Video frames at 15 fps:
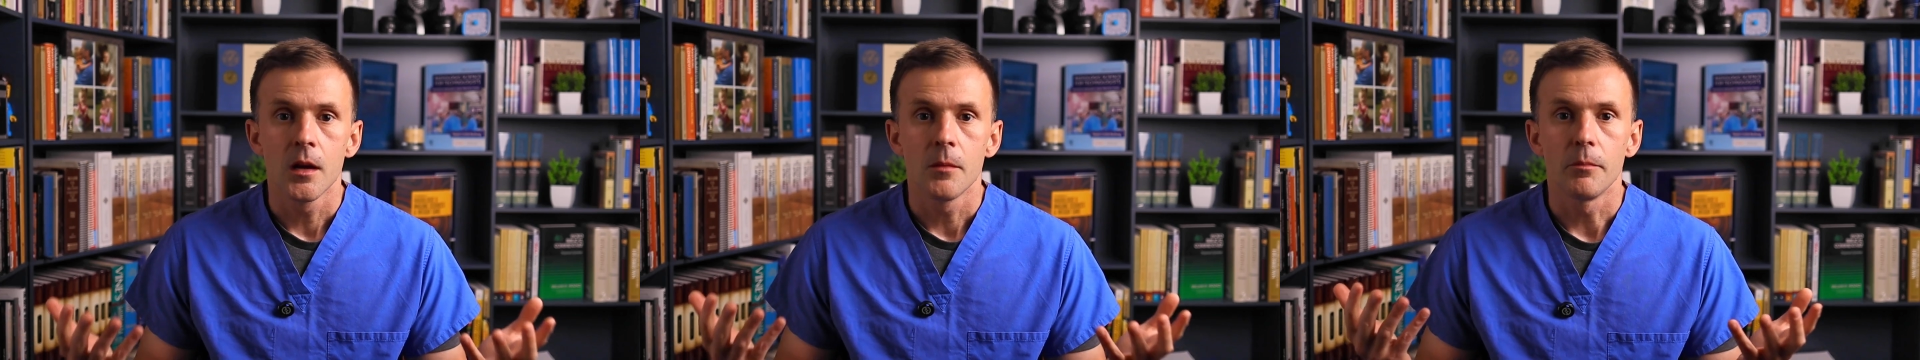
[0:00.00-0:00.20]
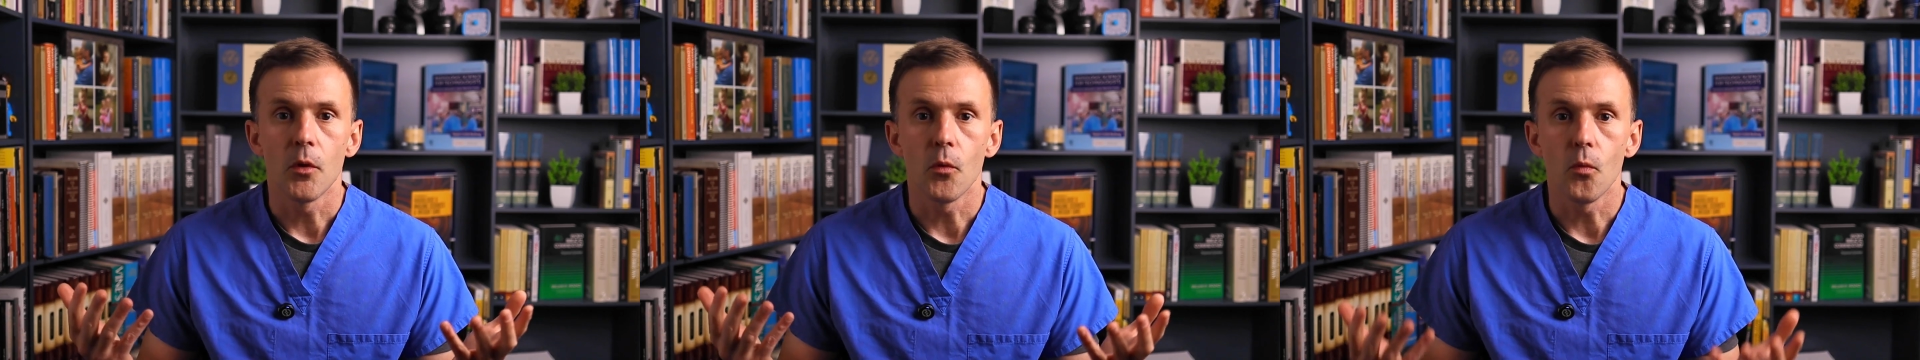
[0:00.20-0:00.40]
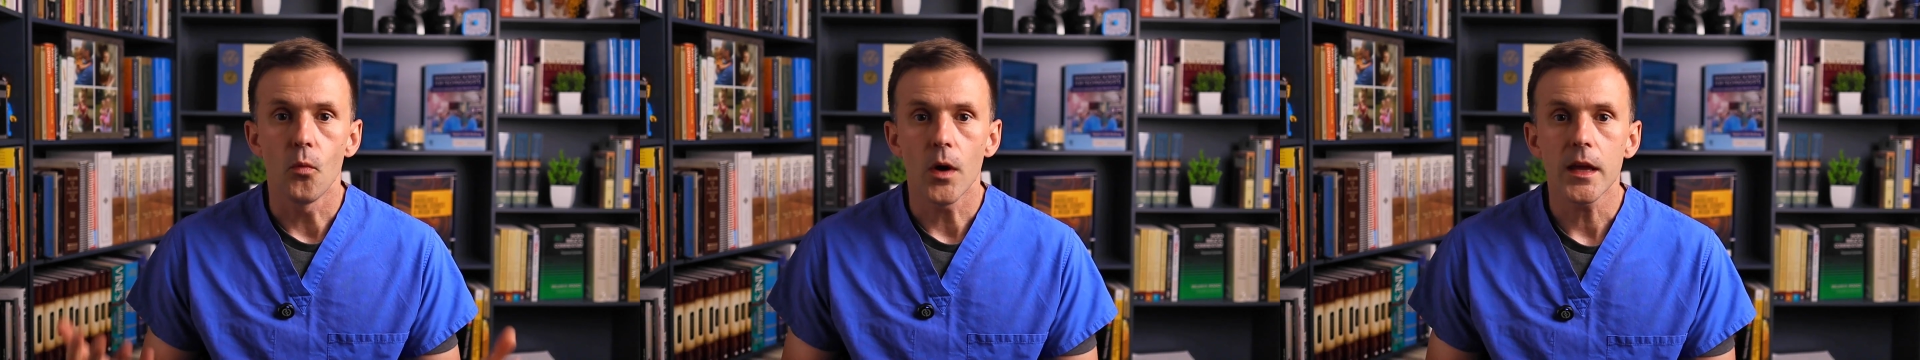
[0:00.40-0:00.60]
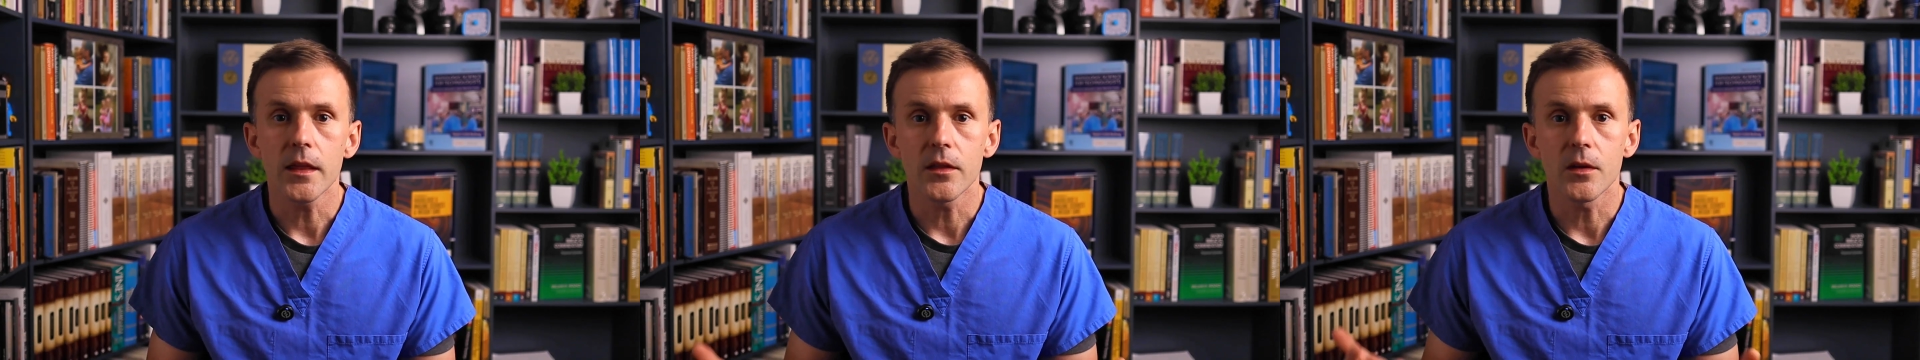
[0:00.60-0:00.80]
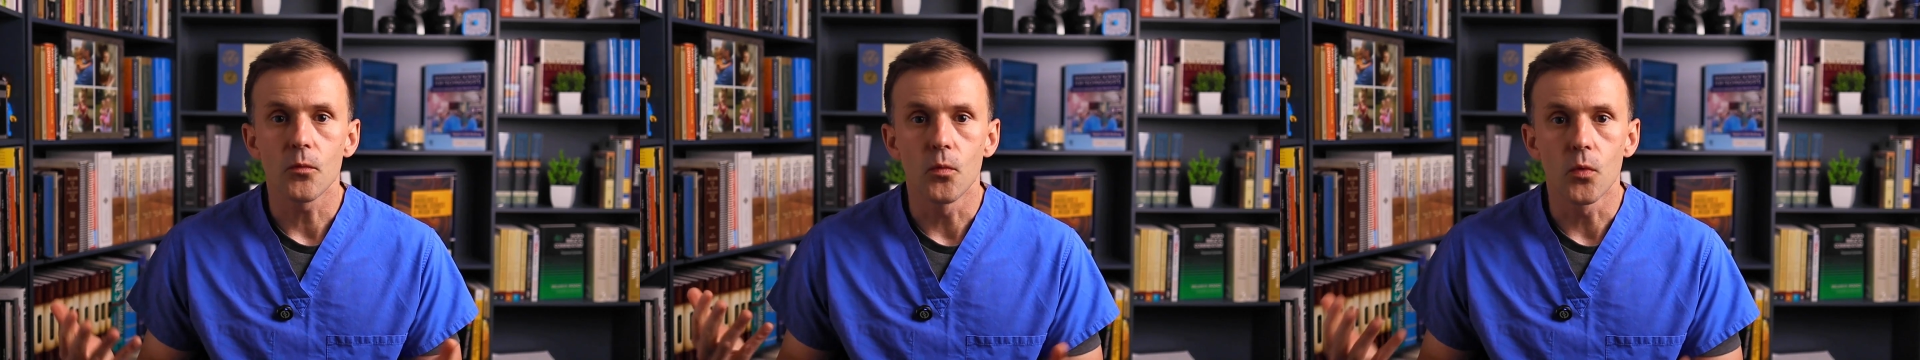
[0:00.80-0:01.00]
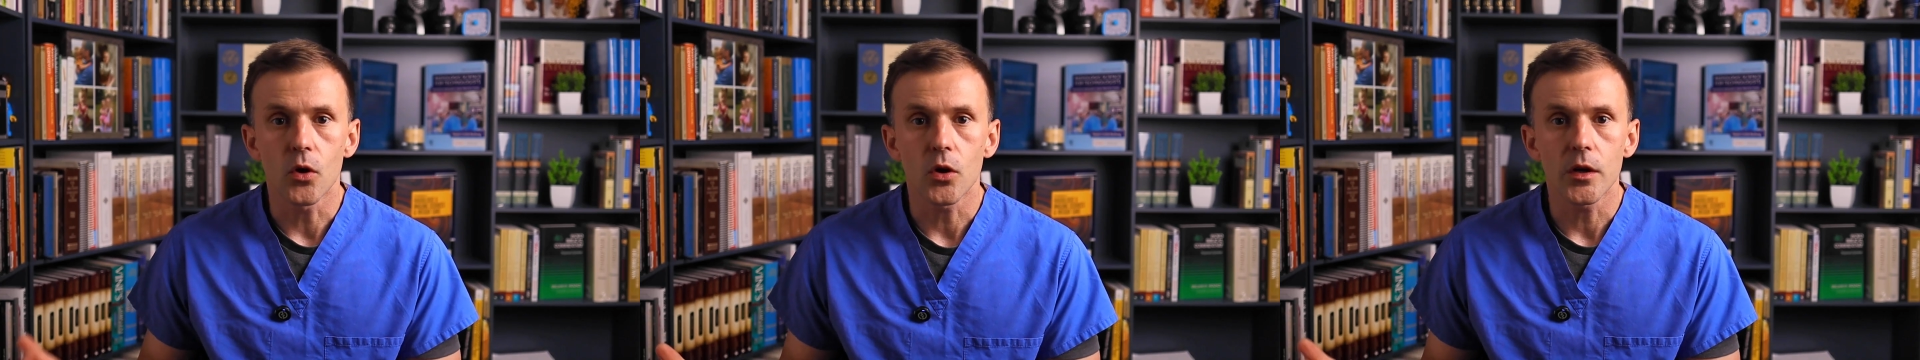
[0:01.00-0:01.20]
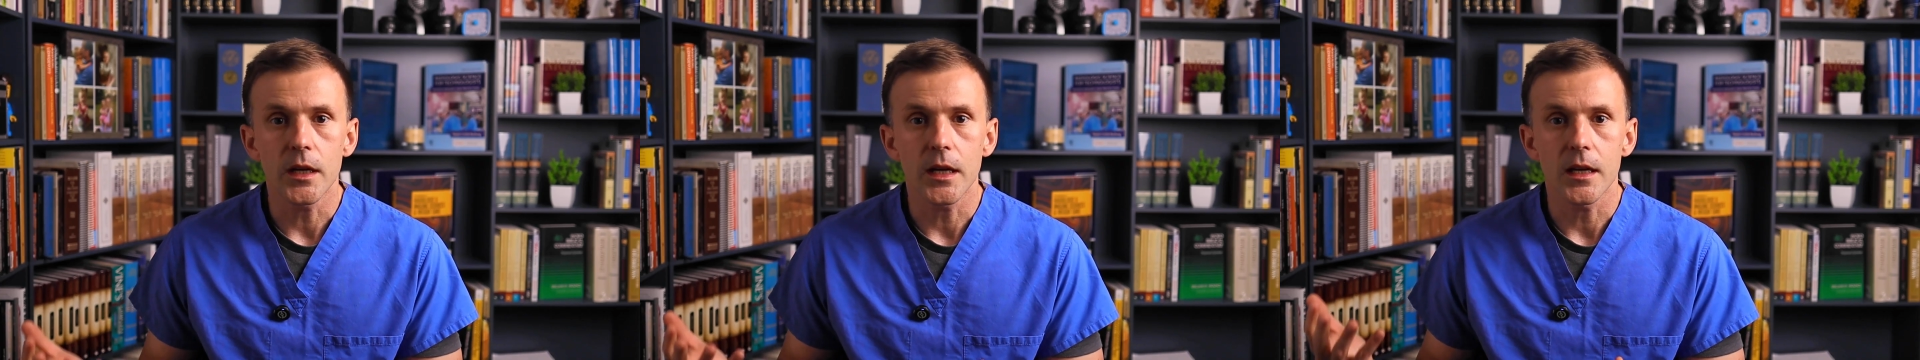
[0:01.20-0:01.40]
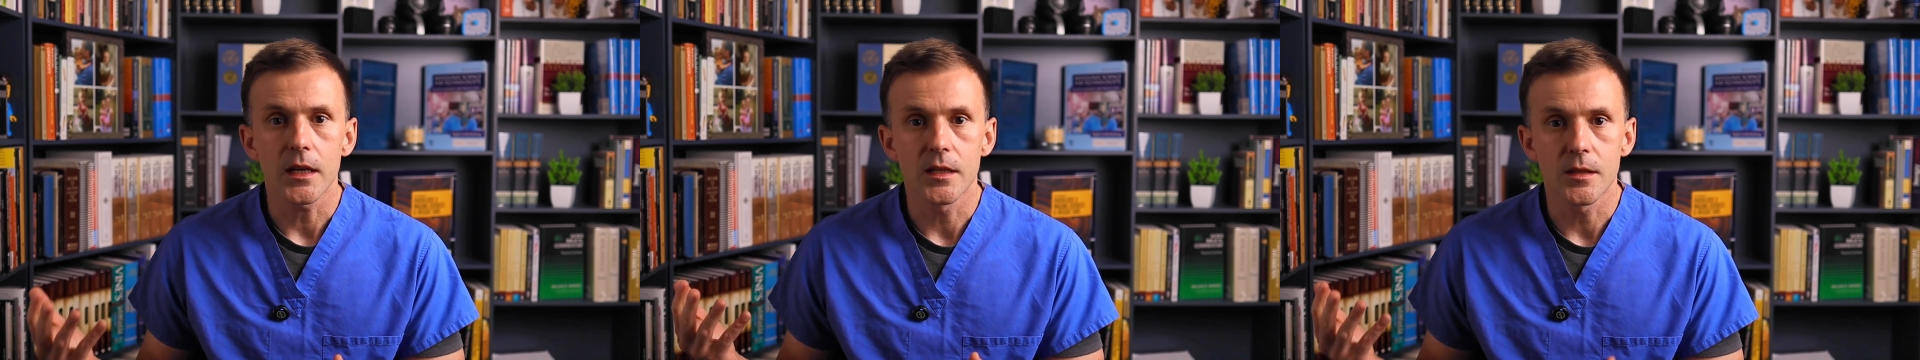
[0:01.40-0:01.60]
But when the word
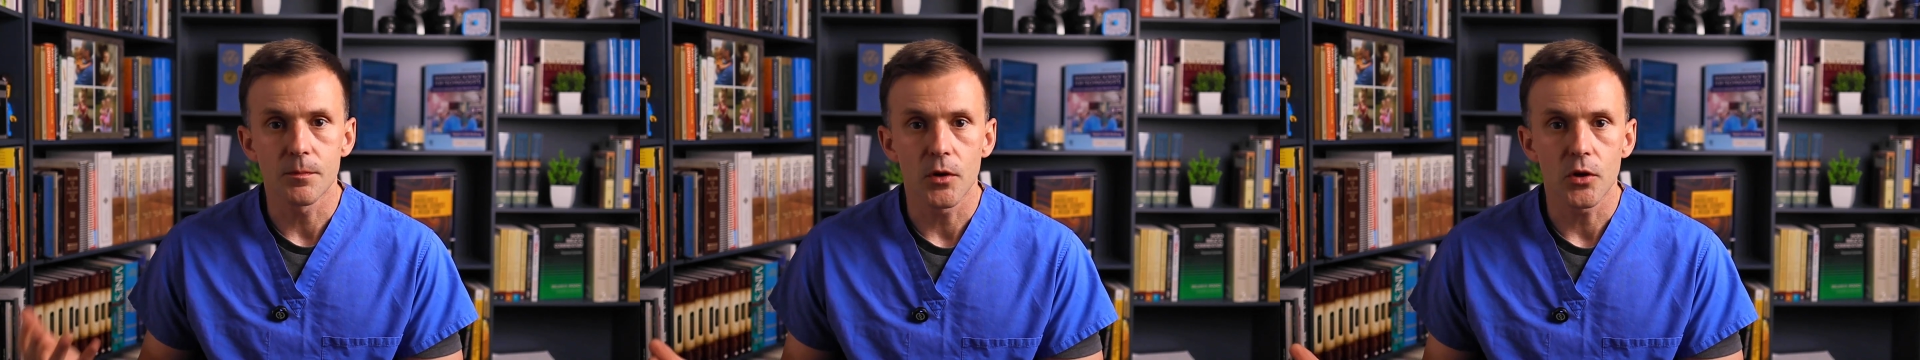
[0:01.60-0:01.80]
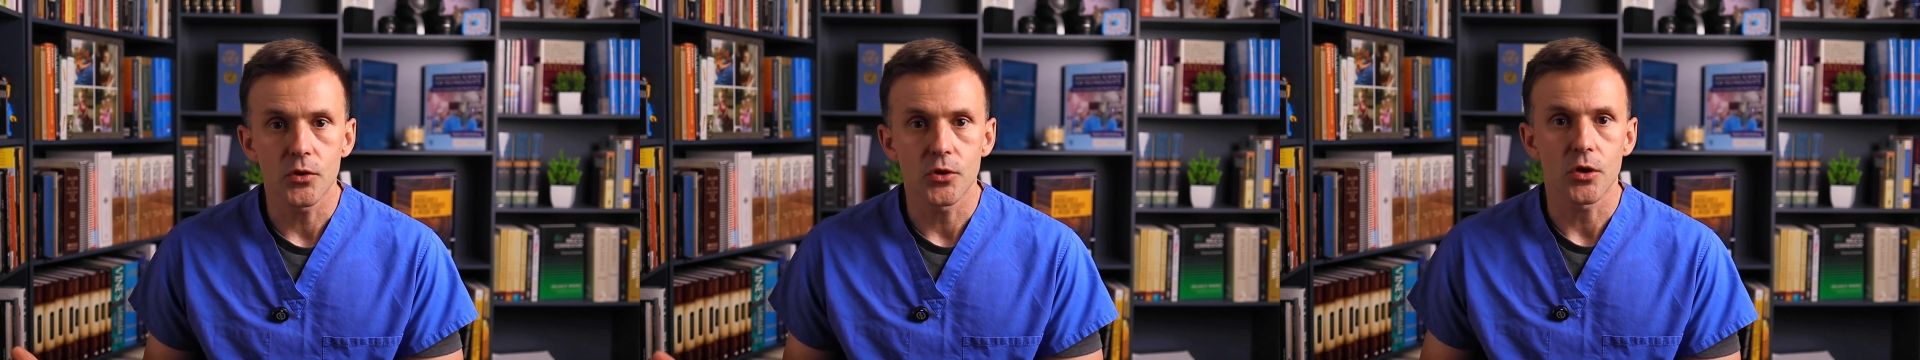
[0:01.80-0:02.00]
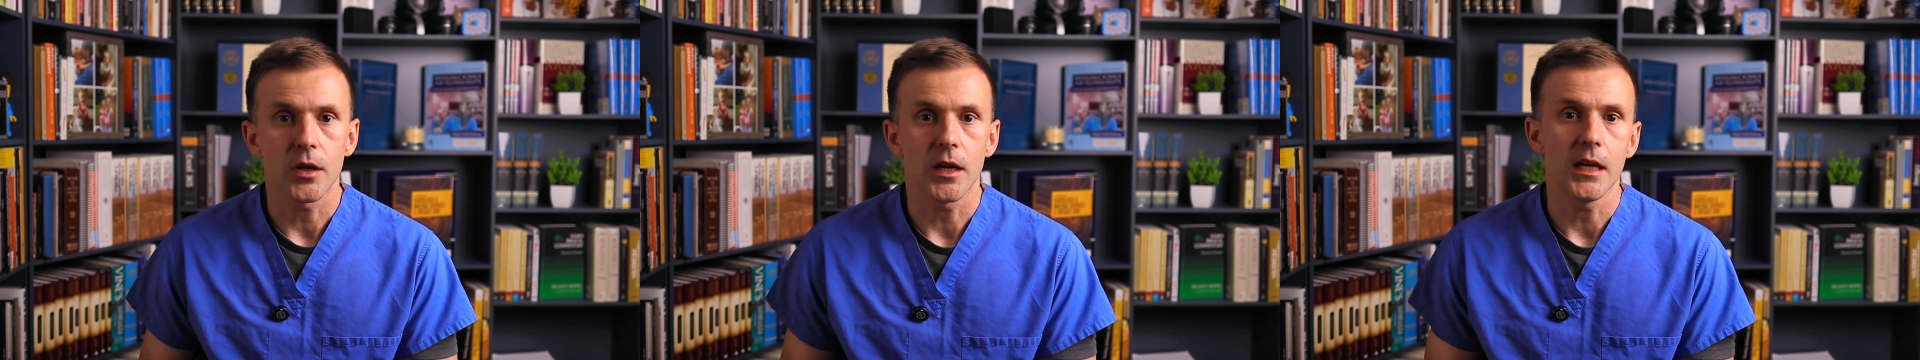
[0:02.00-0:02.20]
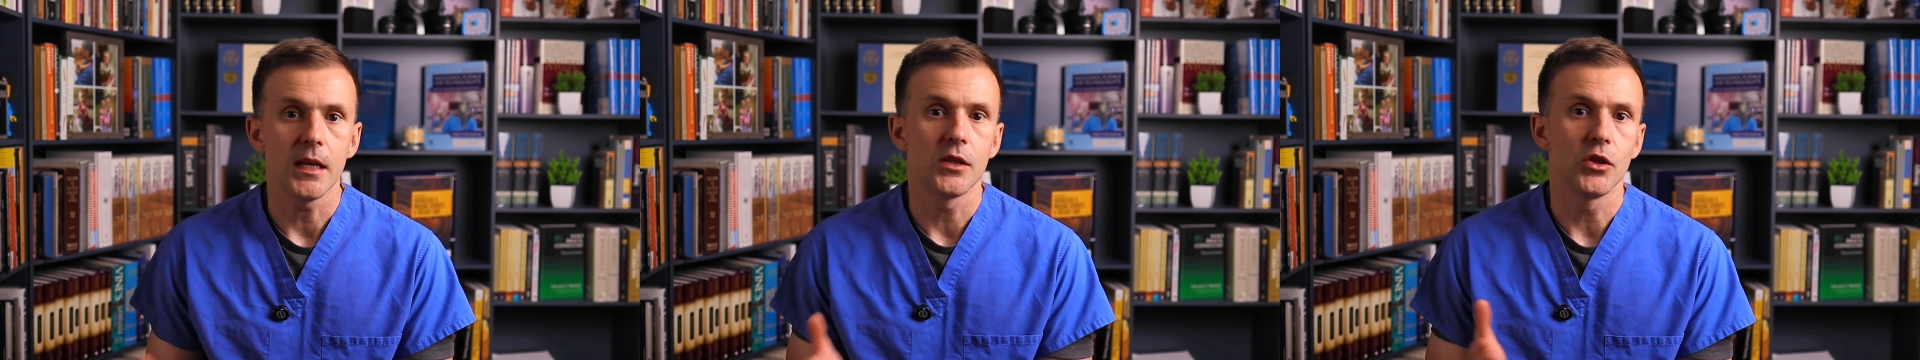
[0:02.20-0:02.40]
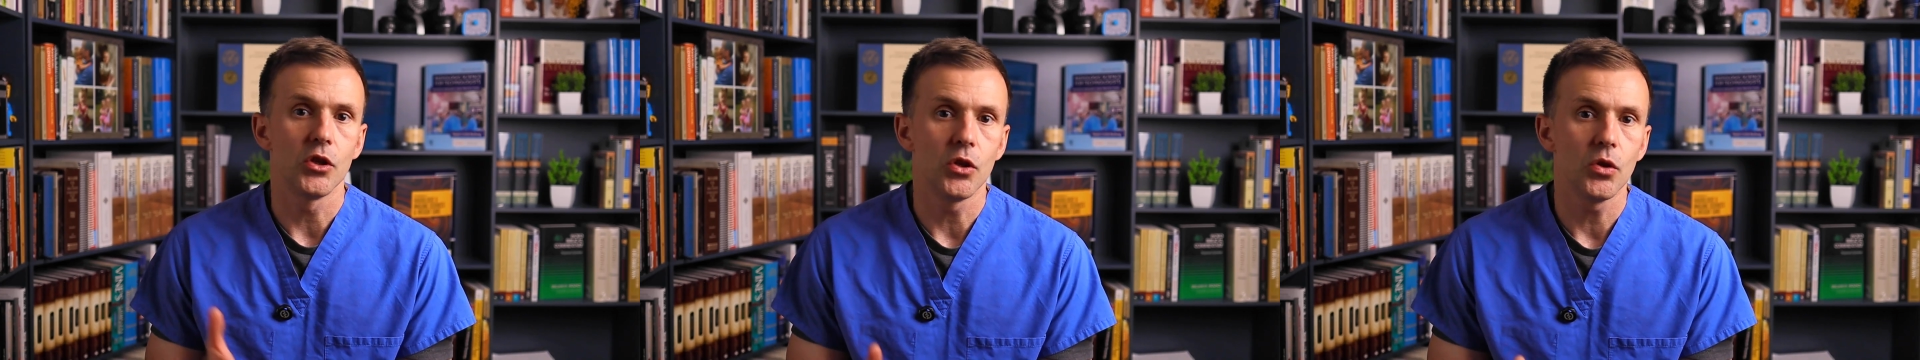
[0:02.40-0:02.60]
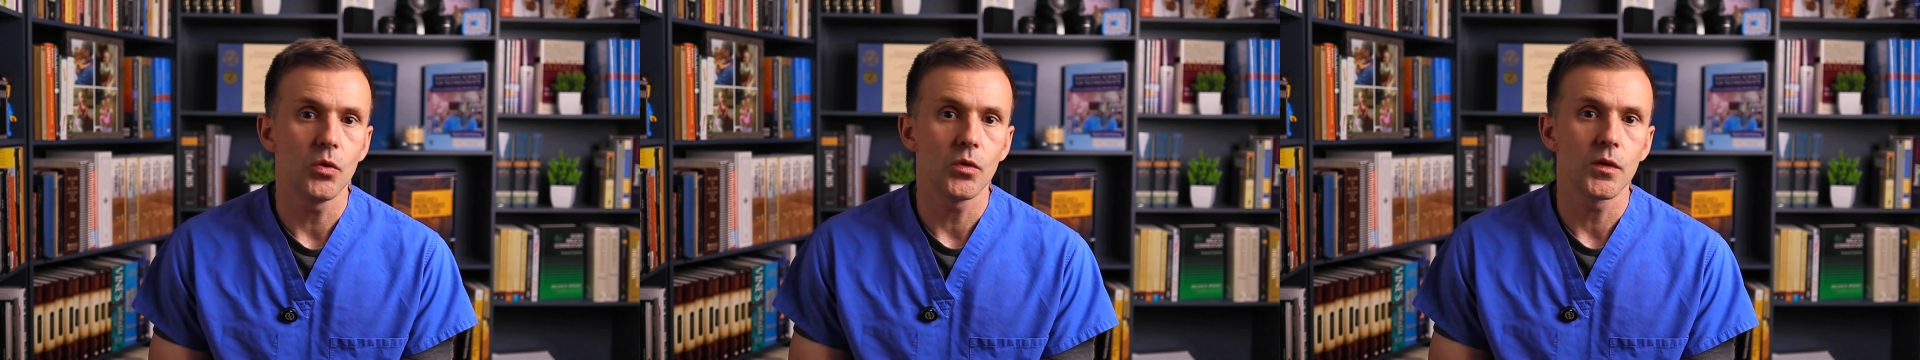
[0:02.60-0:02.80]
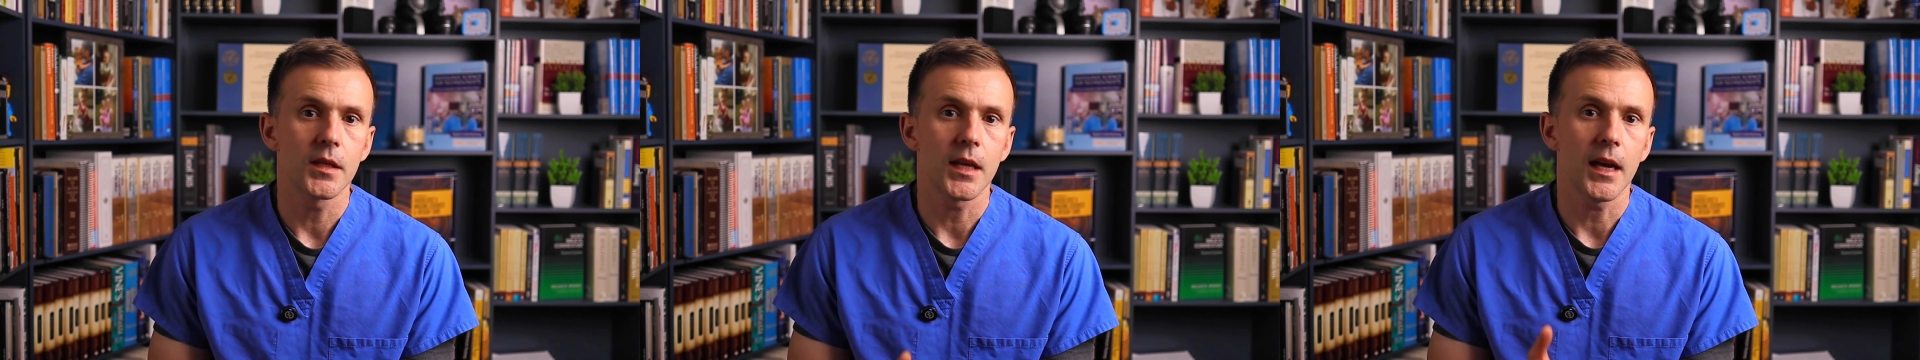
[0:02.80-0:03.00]
exposure is used